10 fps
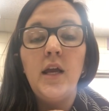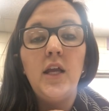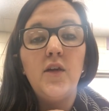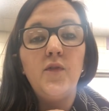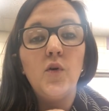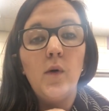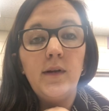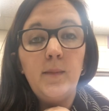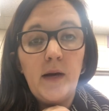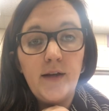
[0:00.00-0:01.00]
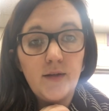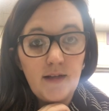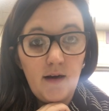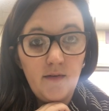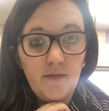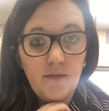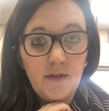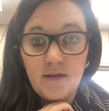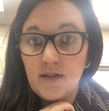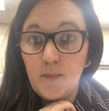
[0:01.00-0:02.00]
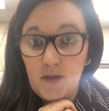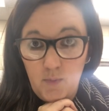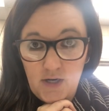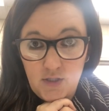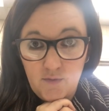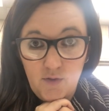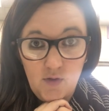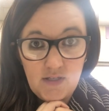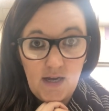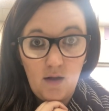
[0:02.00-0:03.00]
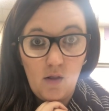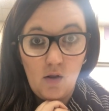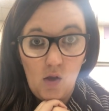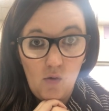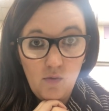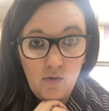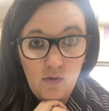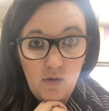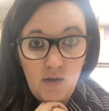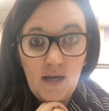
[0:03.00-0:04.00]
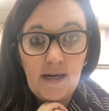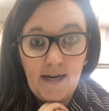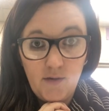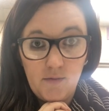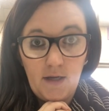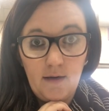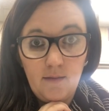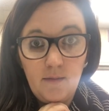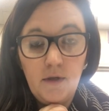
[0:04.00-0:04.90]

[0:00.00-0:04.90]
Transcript: If you're working by yourself, this is a big project for you to tackle alone, and I know that.